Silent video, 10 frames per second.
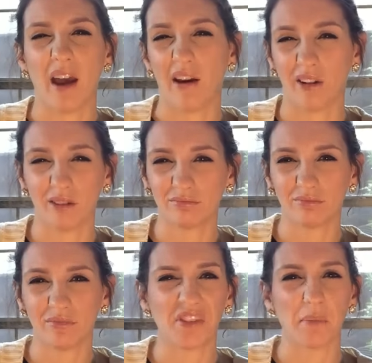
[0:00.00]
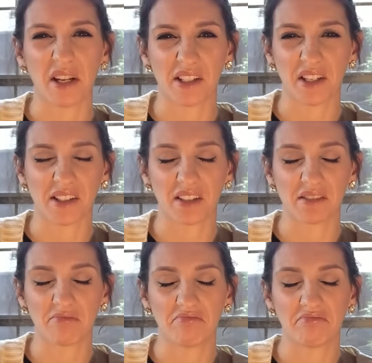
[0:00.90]
I don't know if that makes any
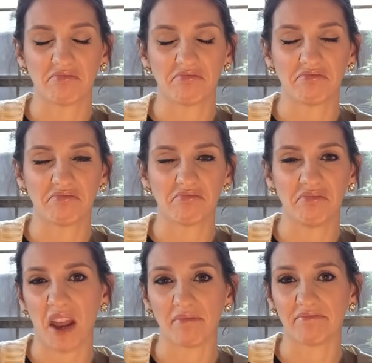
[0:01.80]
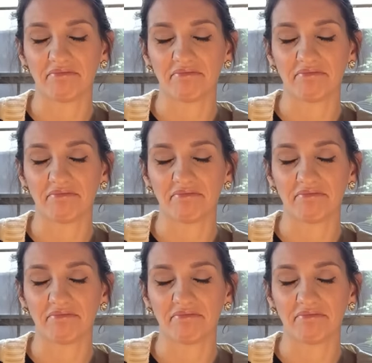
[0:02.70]
sense. Yeah.